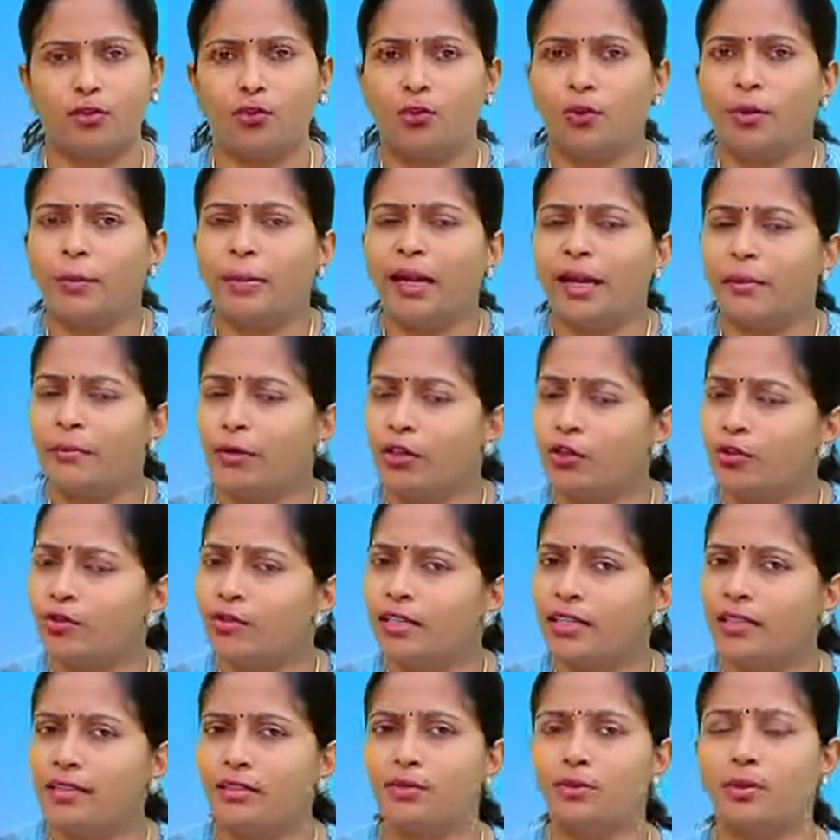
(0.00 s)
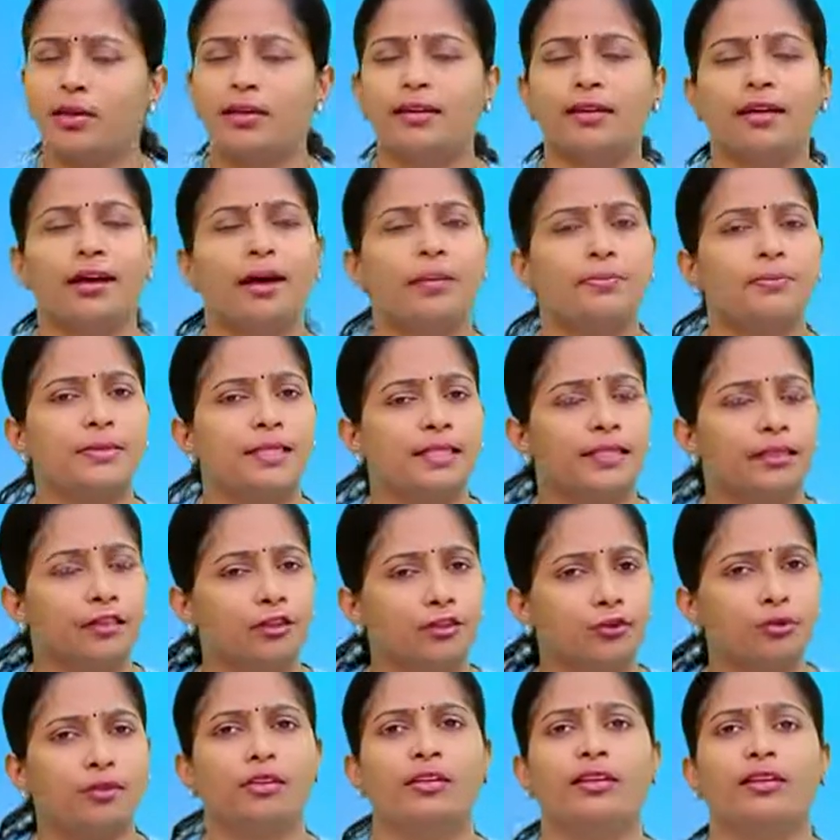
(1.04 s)
You will be able to read the word
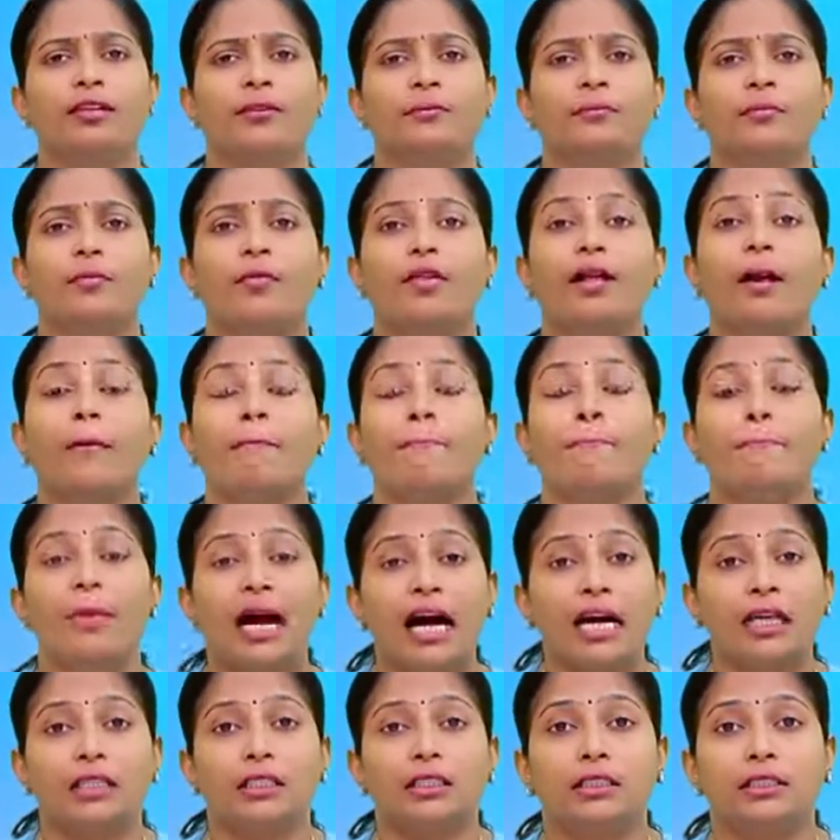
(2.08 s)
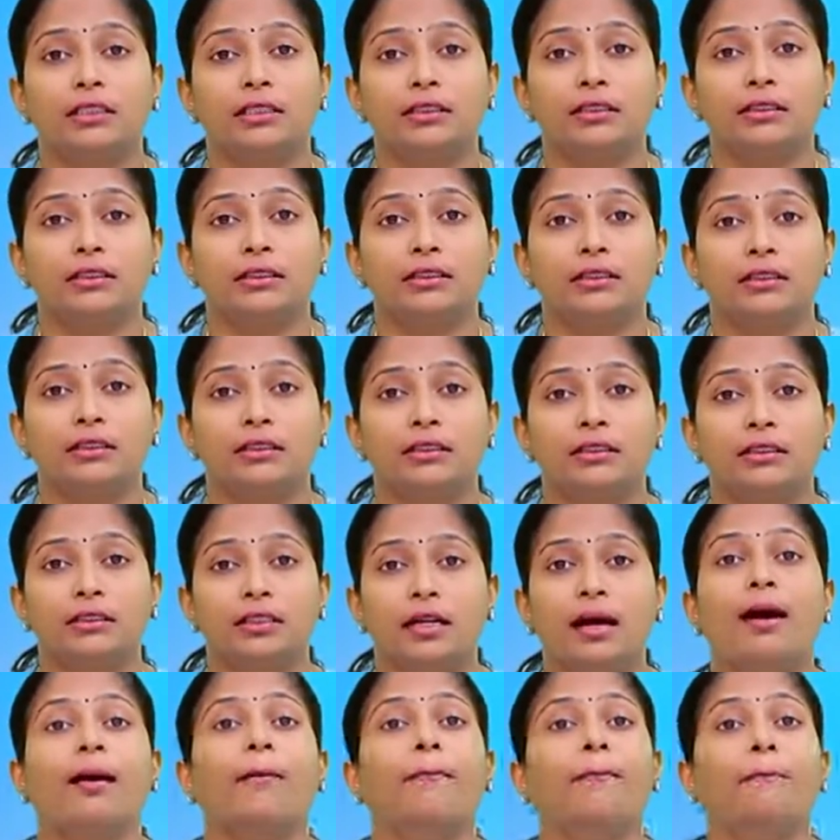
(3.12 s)
absolutely, but
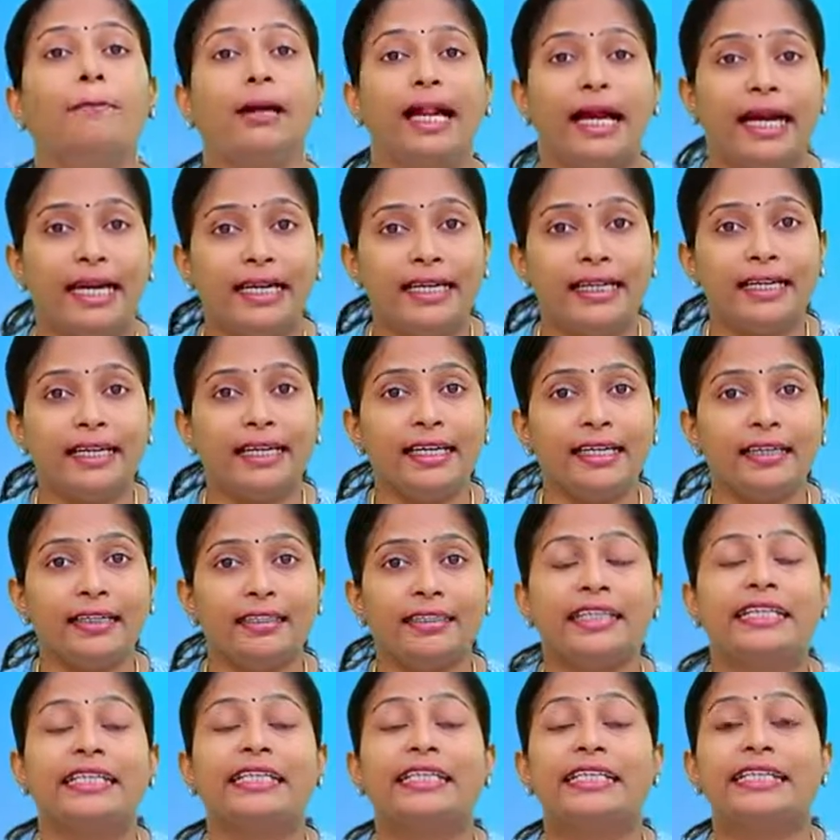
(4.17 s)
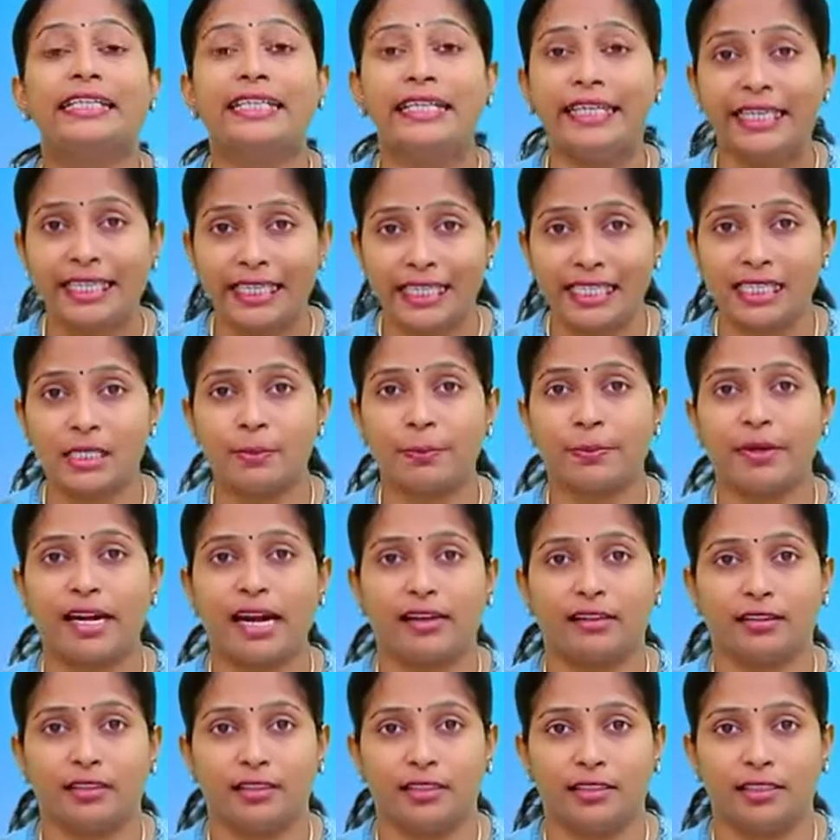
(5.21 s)
blending, it needs
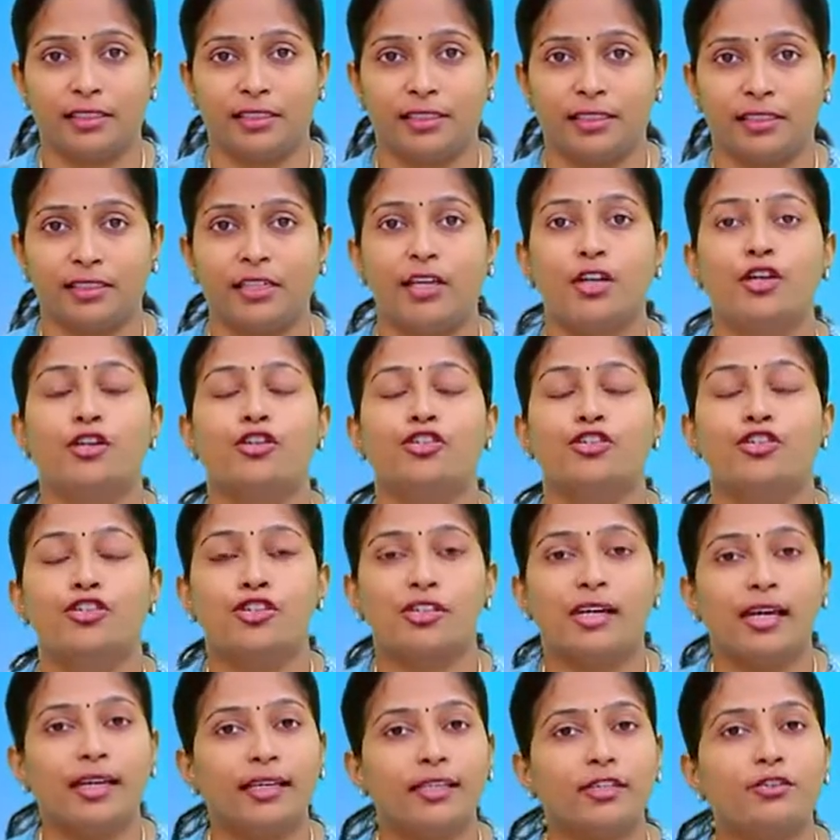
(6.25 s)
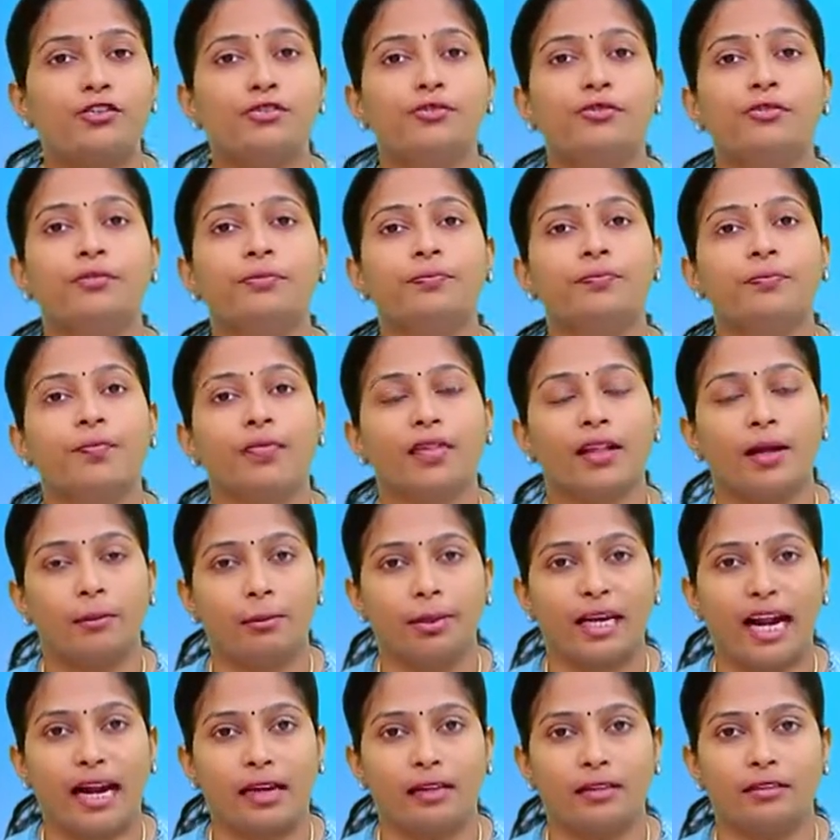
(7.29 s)
practice. Try to
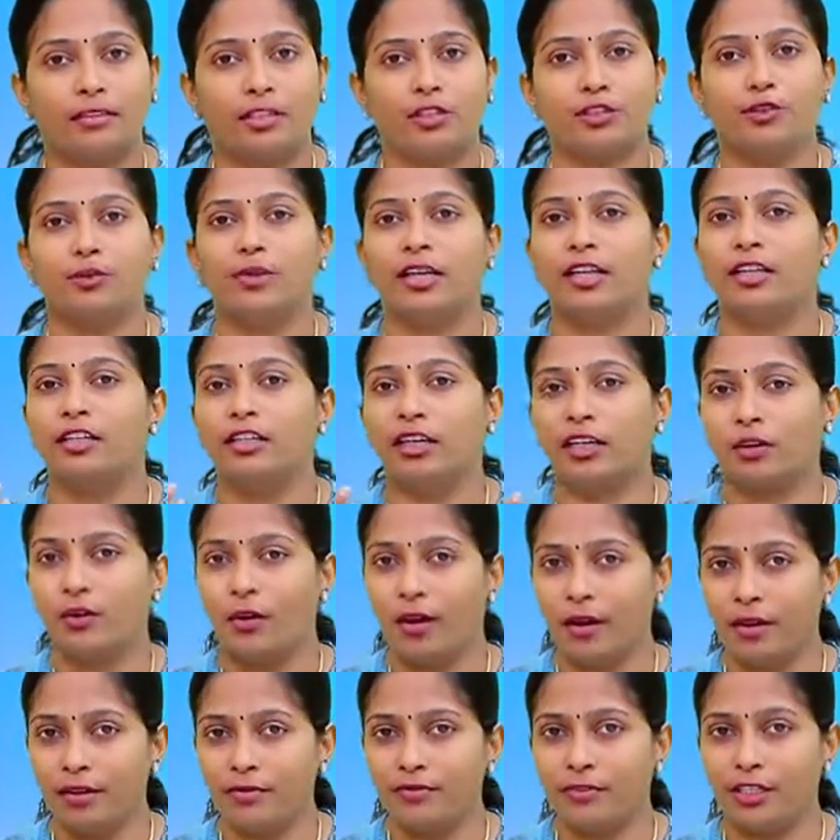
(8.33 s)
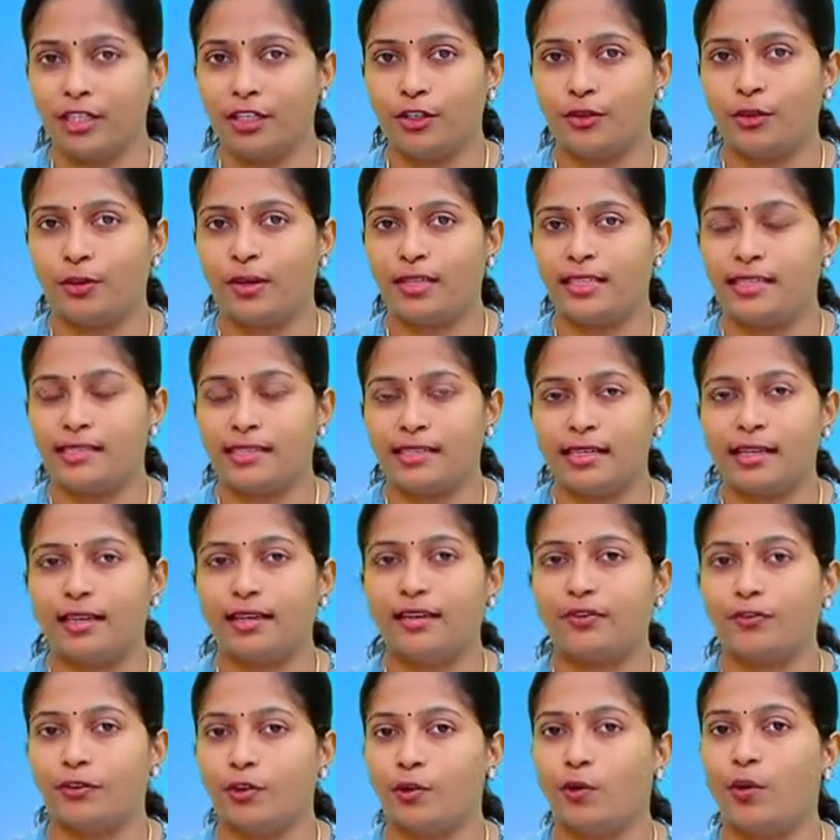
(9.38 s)
practice. You can record a video and
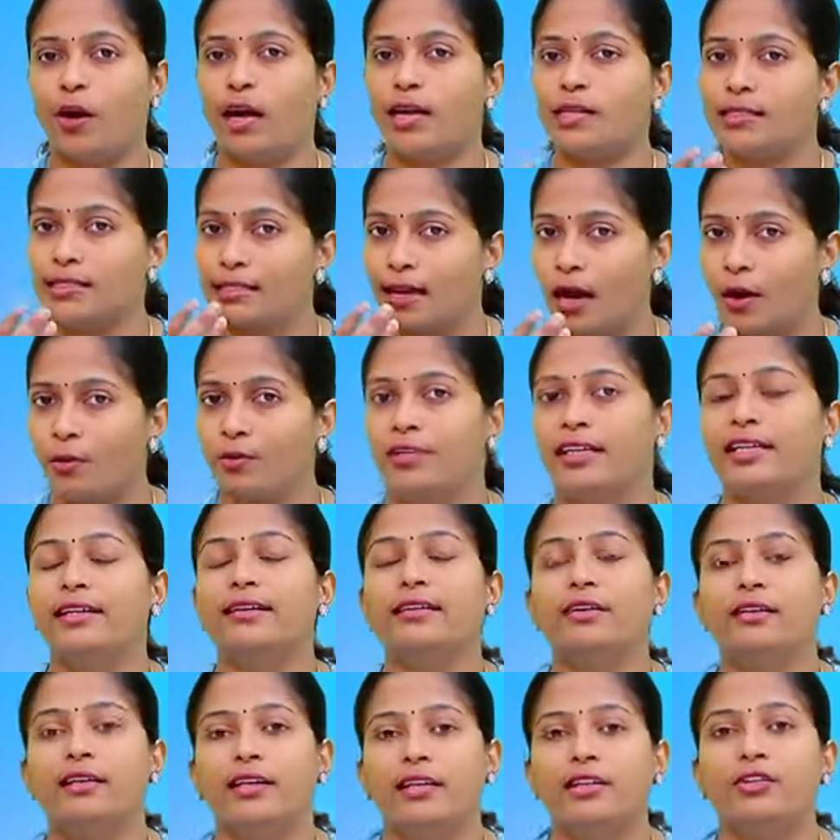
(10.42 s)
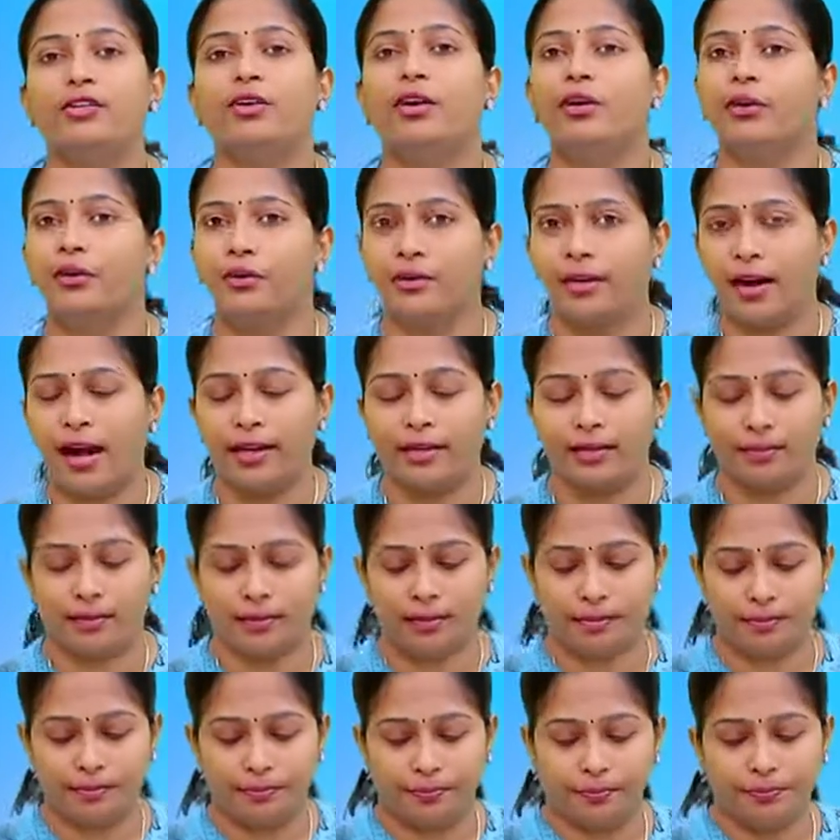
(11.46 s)
see if you are sounding it
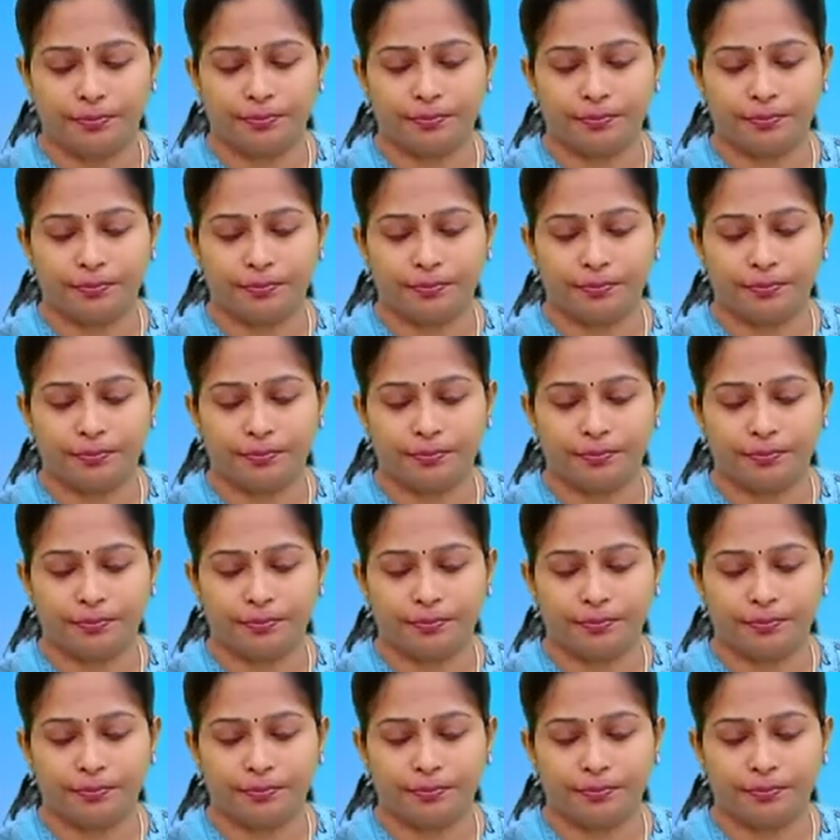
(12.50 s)
right.